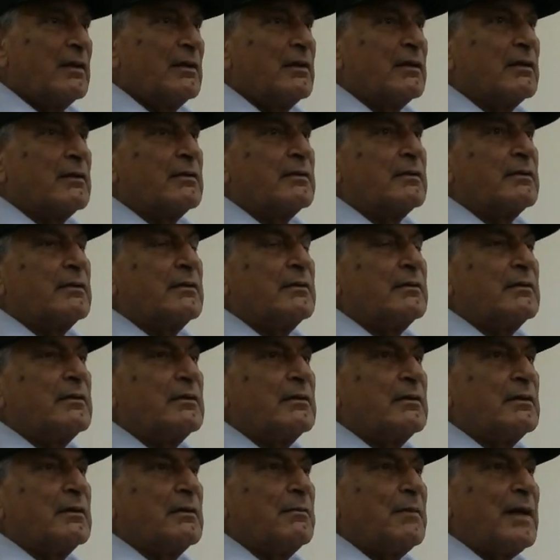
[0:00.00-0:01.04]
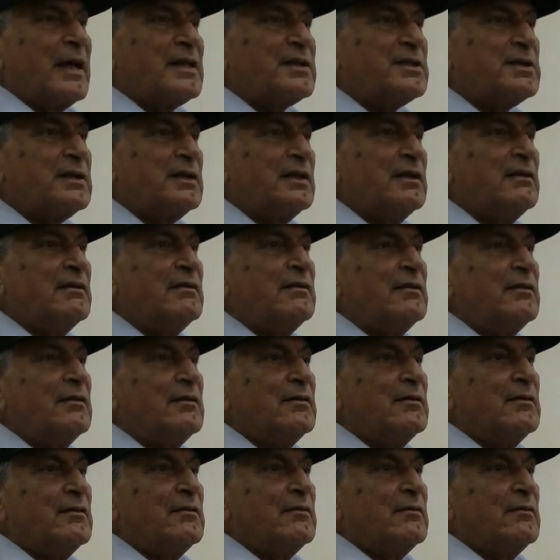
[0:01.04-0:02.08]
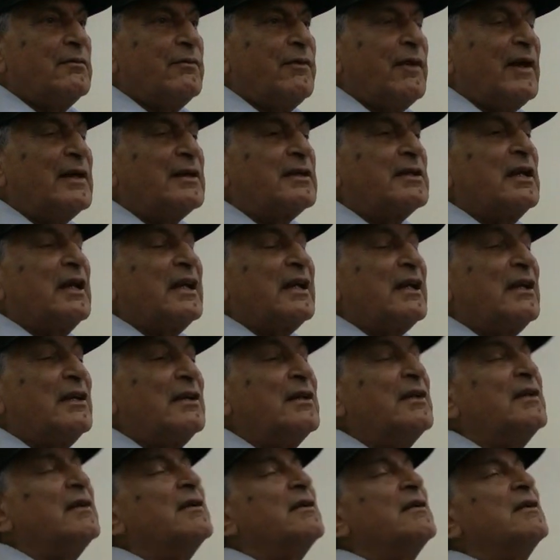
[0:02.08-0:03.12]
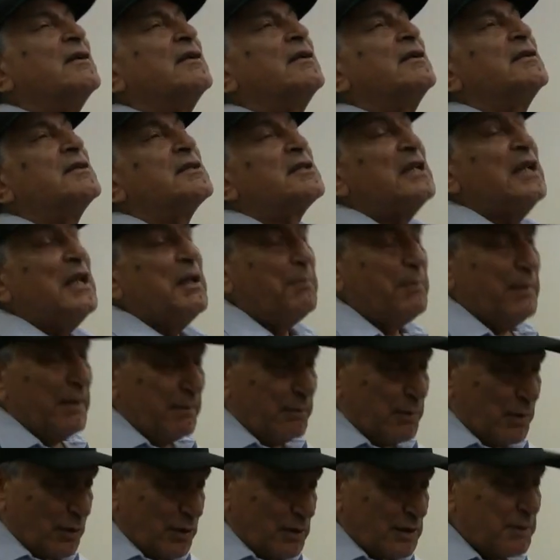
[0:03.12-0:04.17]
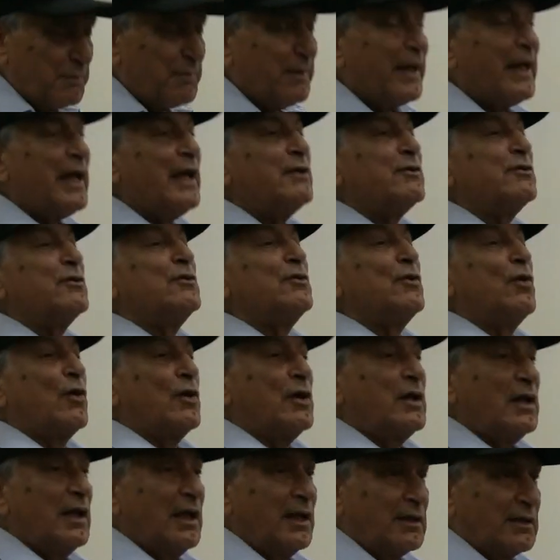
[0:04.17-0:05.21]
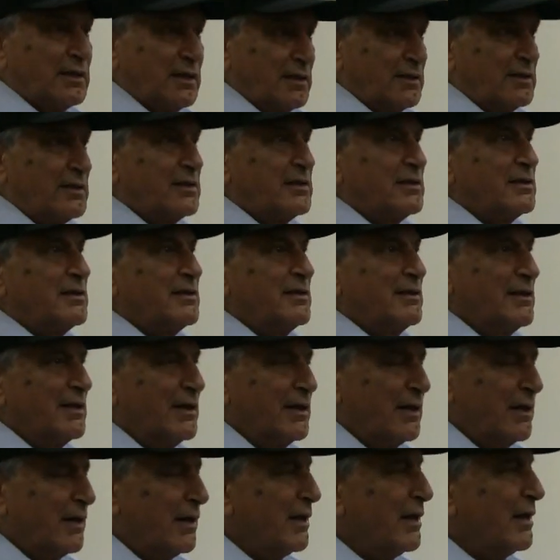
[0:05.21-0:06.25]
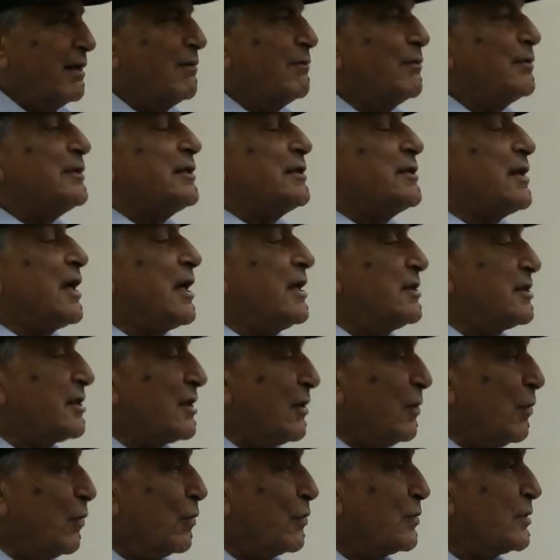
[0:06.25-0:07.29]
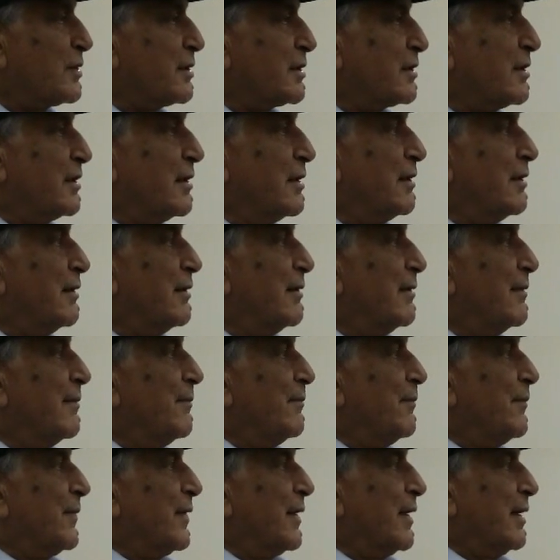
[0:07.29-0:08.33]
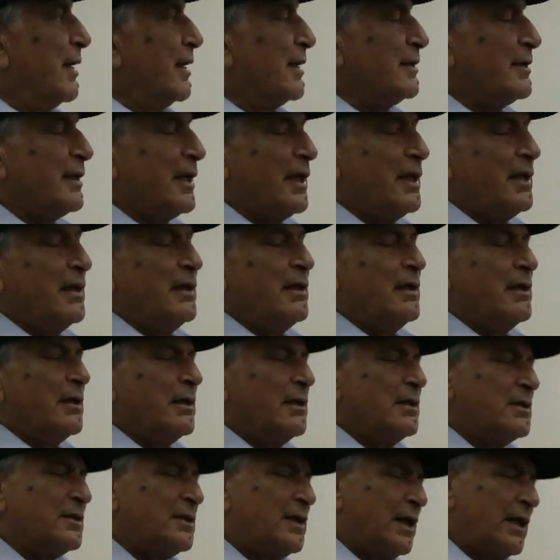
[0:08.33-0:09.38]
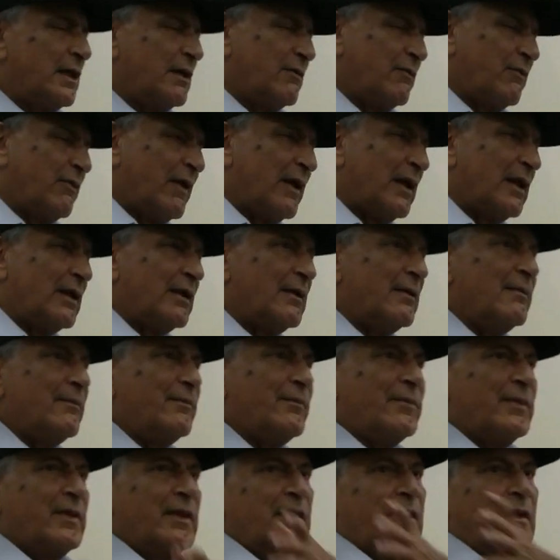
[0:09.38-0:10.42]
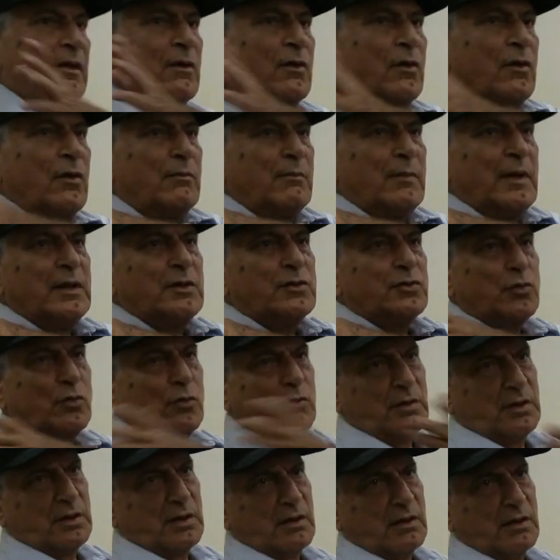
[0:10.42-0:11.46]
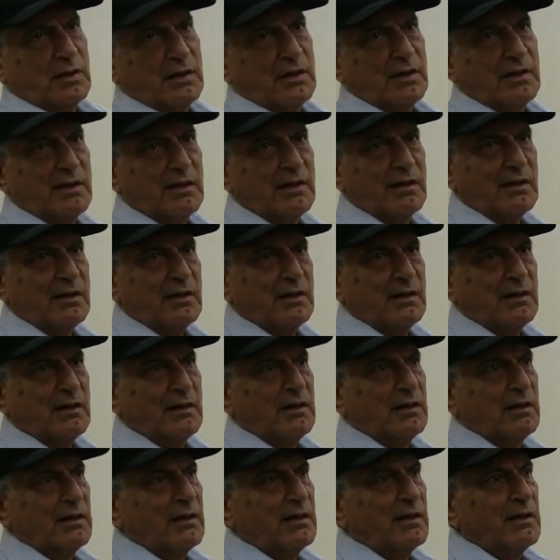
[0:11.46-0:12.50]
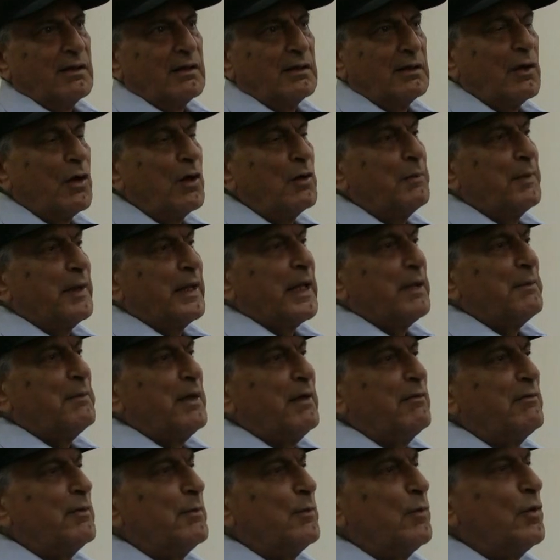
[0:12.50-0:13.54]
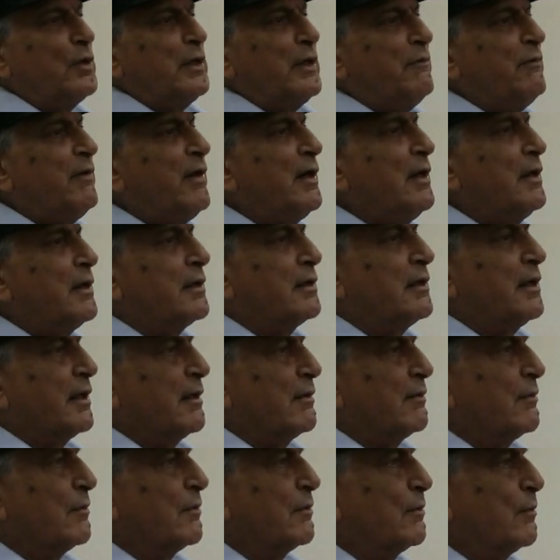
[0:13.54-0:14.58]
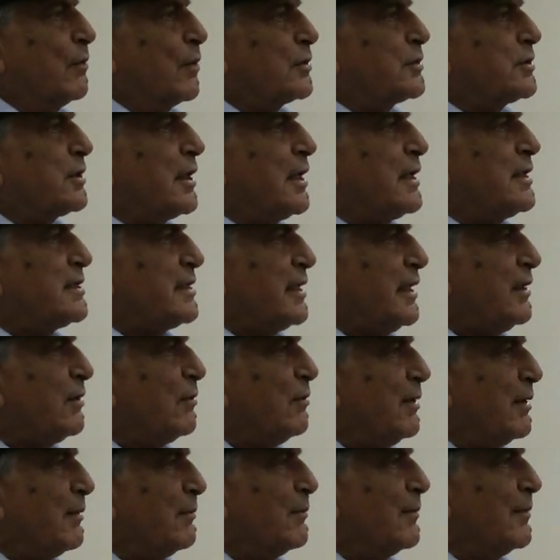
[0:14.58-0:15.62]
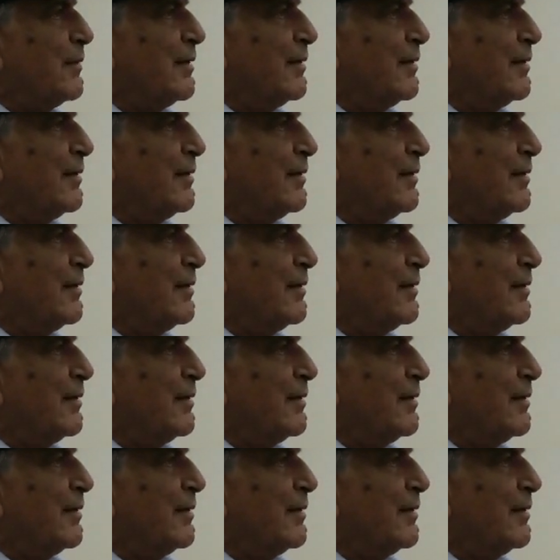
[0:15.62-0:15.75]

The, the master felt a little sleepy because he began to nod like this with his eyes closed. And then his head fell on my shoulder. Now it became an even more difficult thing. What shall I say to him?